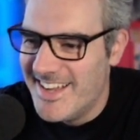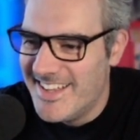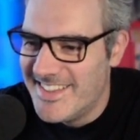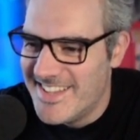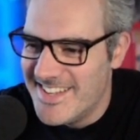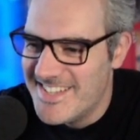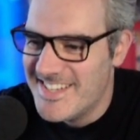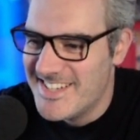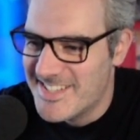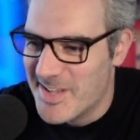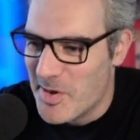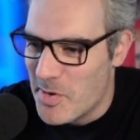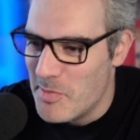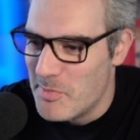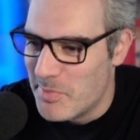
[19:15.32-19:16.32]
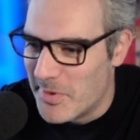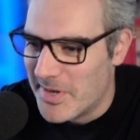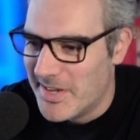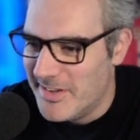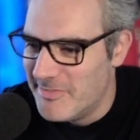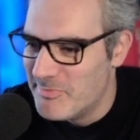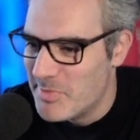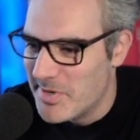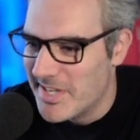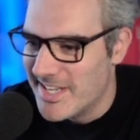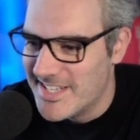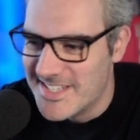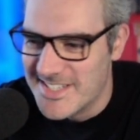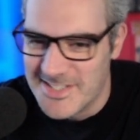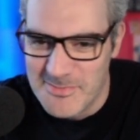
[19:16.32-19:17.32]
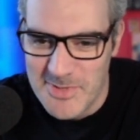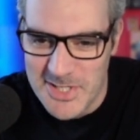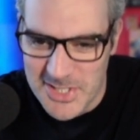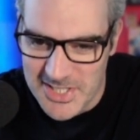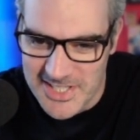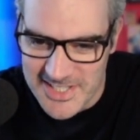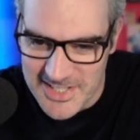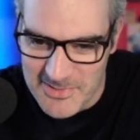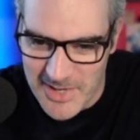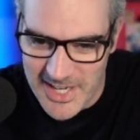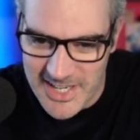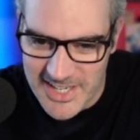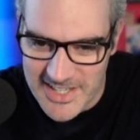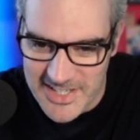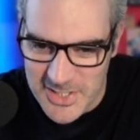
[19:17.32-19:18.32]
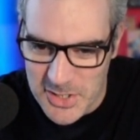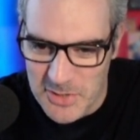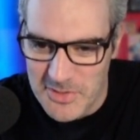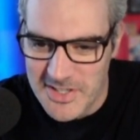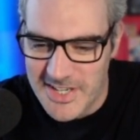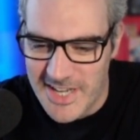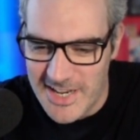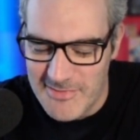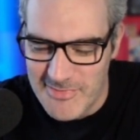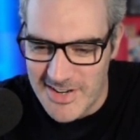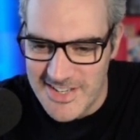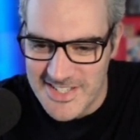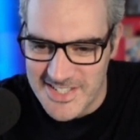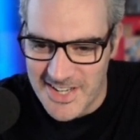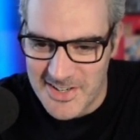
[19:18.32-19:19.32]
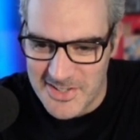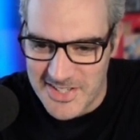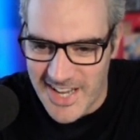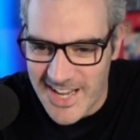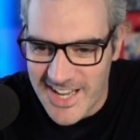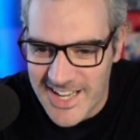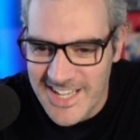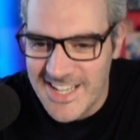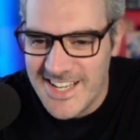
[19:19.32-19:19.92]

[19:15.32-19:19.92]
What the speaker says: This is the whole point of putting into submission, to make sure the game runs okay.